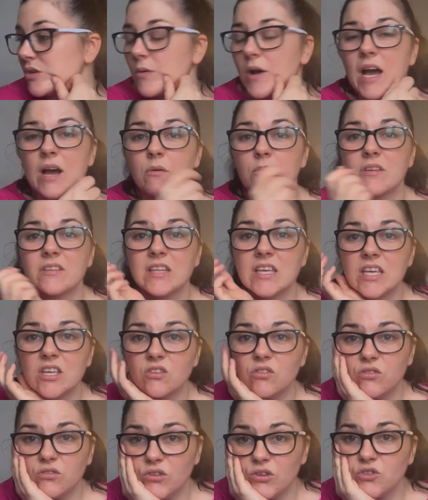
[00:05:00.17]
hours. It
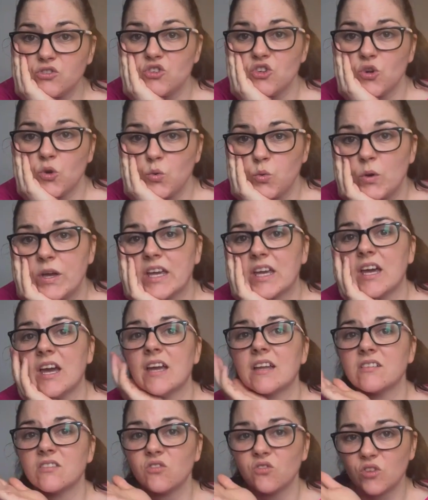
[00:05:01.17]
is such a quick
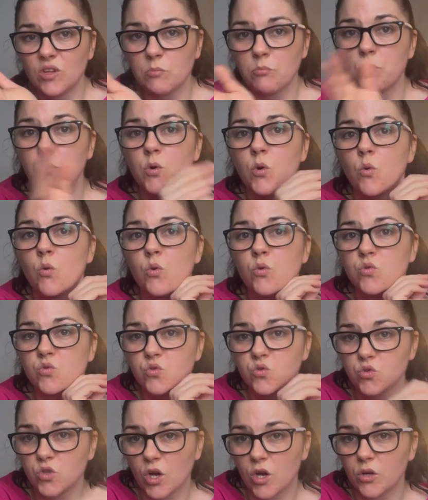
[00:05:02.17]
and simple
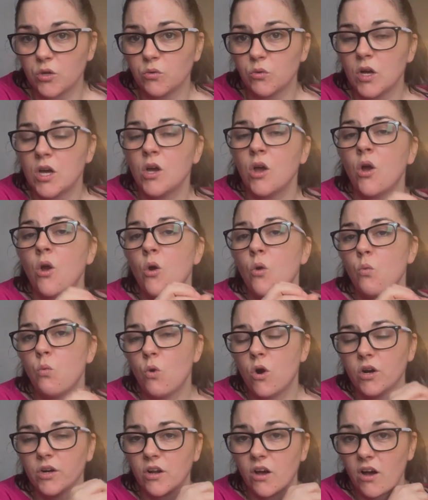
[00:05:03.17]
sew.
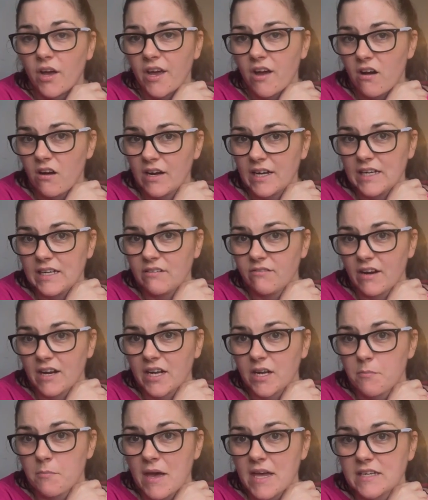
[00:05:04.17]
One I highly
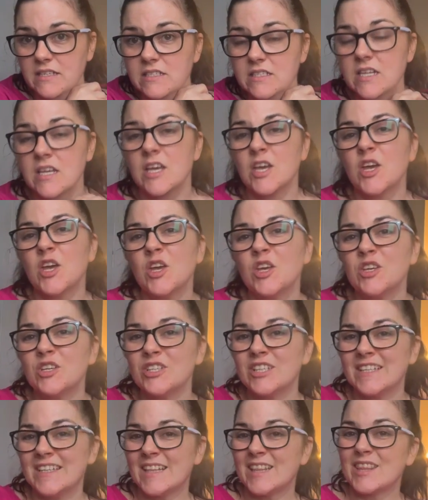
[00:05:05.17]
recommend.
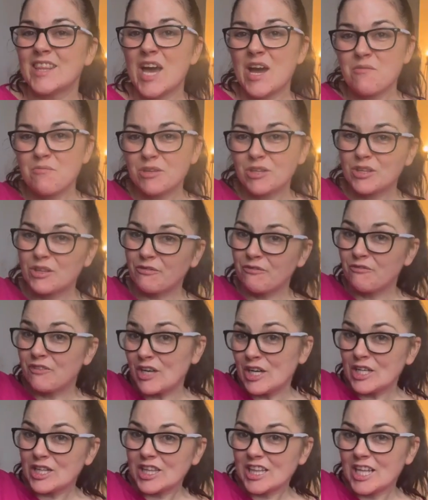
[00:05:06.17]
That was the
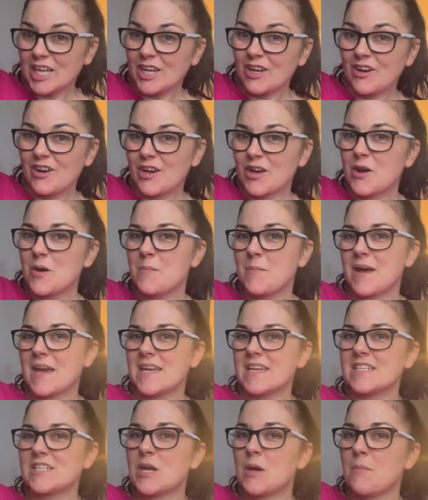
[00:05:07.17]
first thing I got
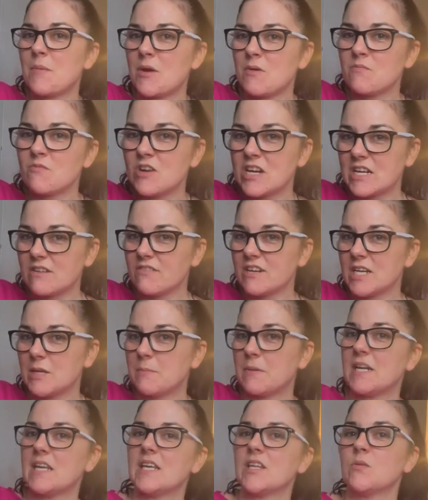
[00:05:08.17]
made up. I'm really, really
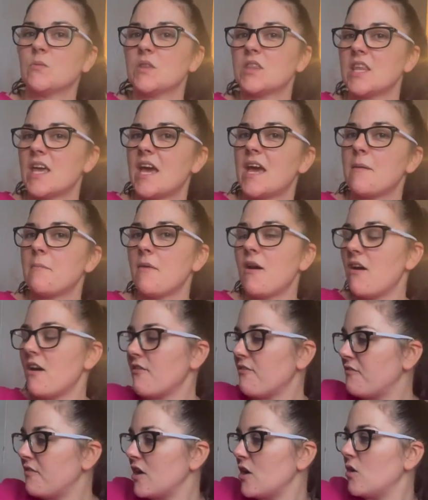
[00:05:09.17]
pleased with them.
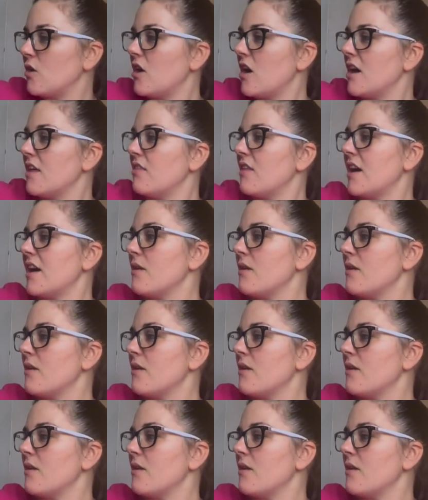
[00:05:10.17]
I feel like